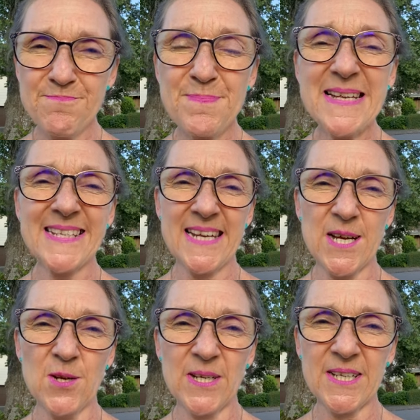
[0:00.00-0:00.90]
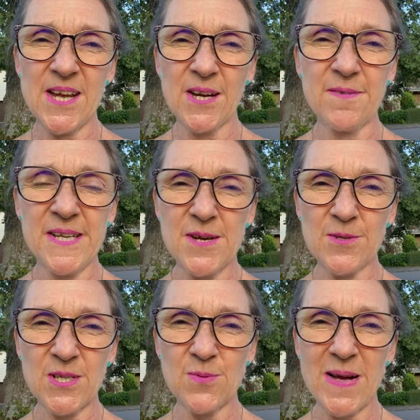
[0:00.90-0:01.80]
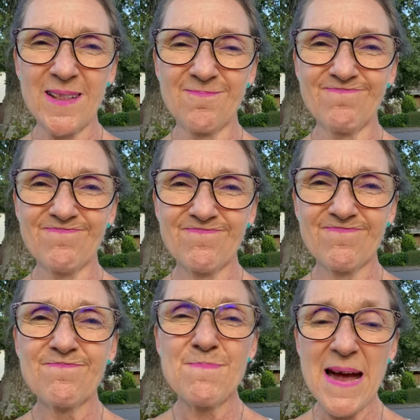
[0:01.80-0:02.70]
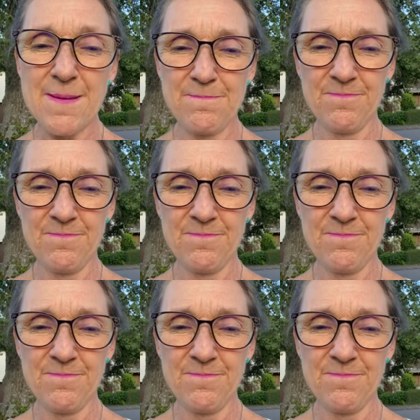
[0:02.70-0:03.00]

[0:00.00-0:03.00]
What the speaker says: Please take a look at the other videos as well. Bye.